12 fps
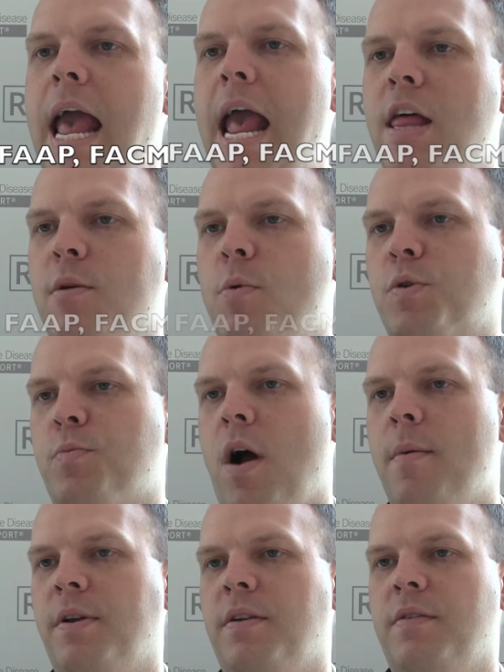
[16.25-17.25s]
And the most
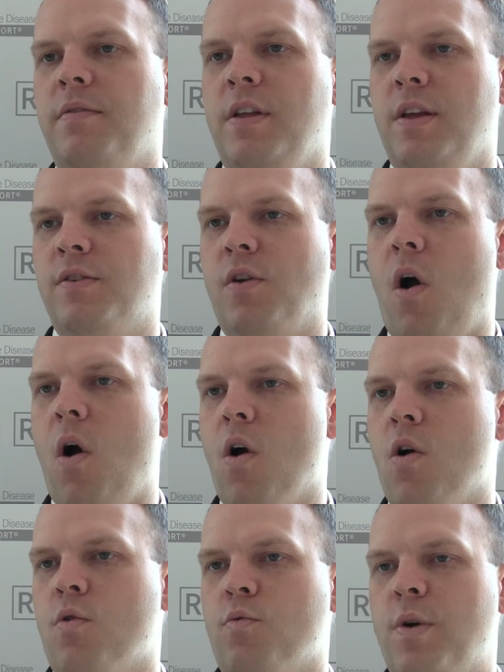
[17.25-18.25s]
prominent of these
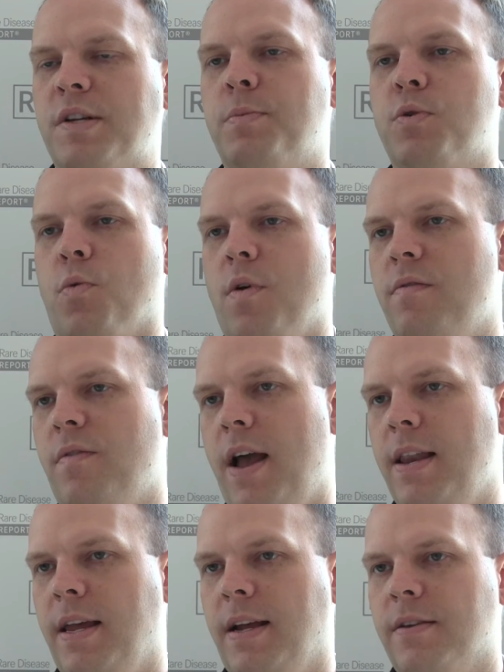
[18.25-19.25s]
are respiratory
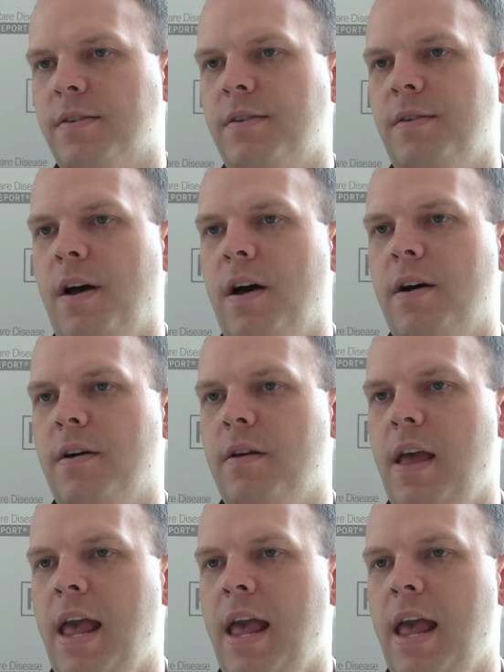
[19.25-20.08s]
findings uh,